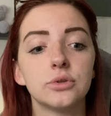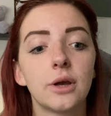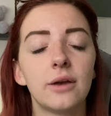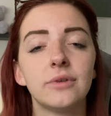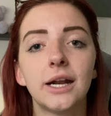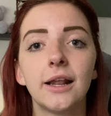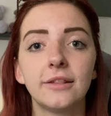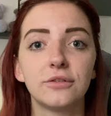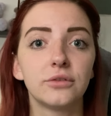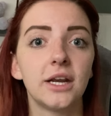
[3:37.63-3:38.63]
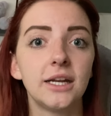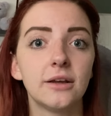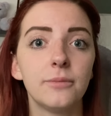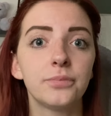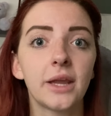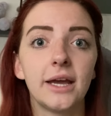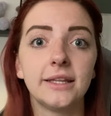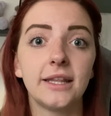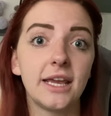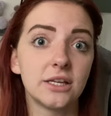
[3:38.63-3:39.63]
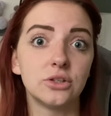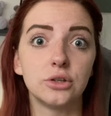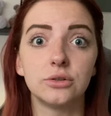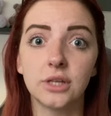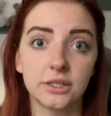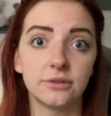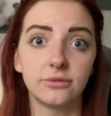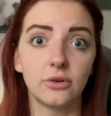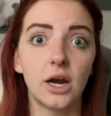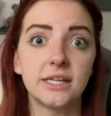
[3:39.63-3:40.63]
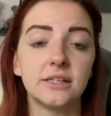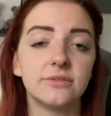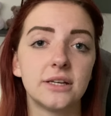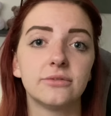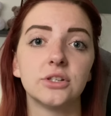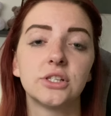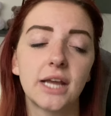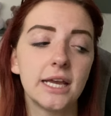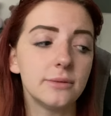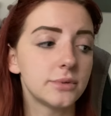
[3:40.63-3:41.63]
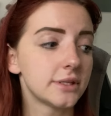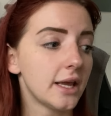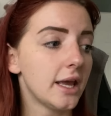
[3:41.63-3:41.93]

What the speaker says: So I really like the freedom and that they can do such a variety of different shapes.